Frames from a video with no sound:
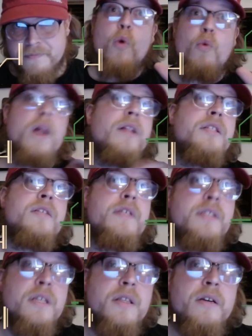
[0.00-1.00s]

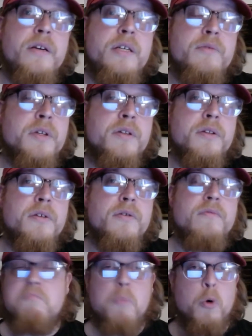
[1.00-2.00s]
Relativistic theories would
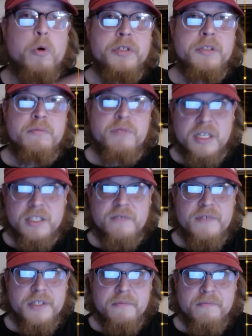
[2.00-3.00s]
include moral
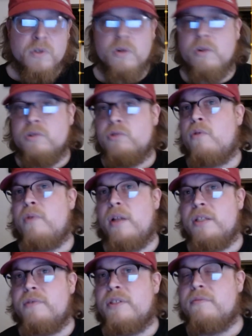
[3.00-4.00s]
subjectivism, cultural
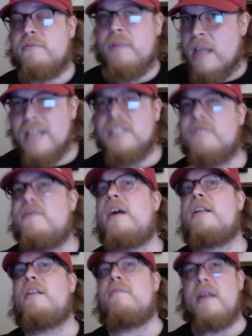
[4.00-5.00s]
relativism, and
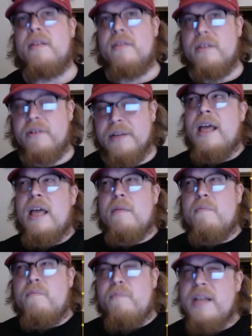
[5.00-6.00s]
divine command theory.
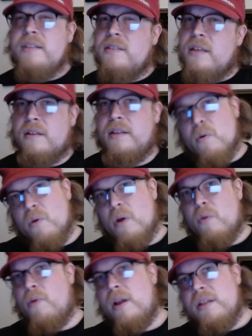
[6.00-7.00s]
And basically,
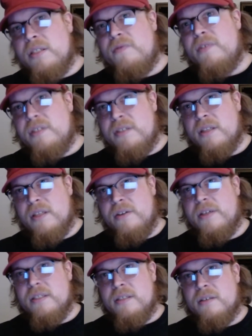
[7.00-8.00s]
what relativistic
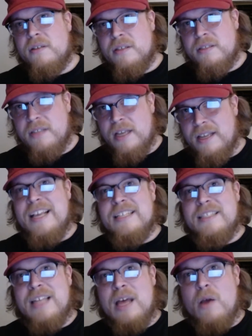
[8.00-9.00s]
theories say
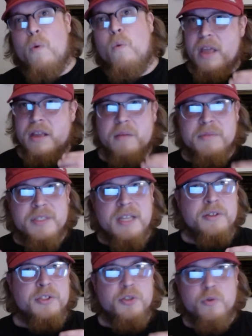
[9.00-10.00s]
is that it comes
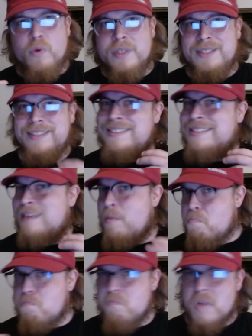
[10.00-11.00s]
down to what
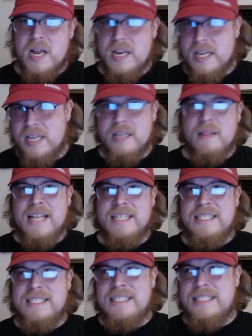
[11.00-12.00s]
somebody has
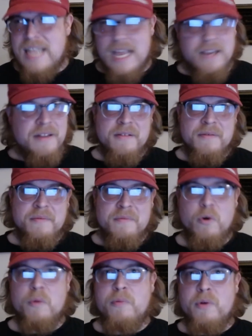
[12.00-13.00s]
said
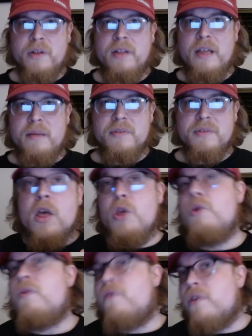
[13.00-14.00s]
or proclaimed.
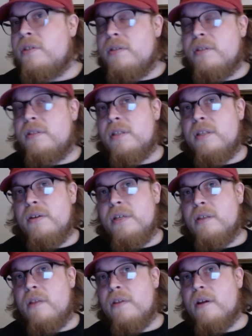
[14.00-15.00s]
Universalistic
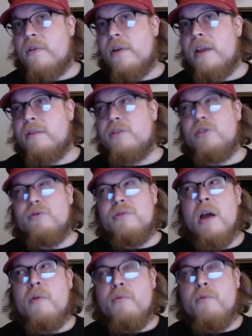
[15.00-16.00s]
theories, on the other hand, do
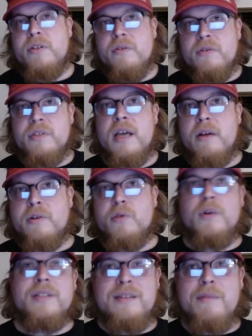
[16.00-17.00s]
not reduce down to
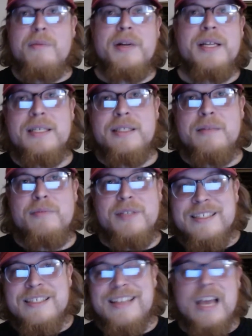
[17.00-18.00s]
what somebody has simply
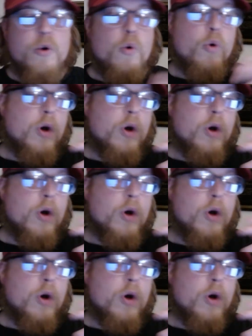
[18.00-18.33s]
said or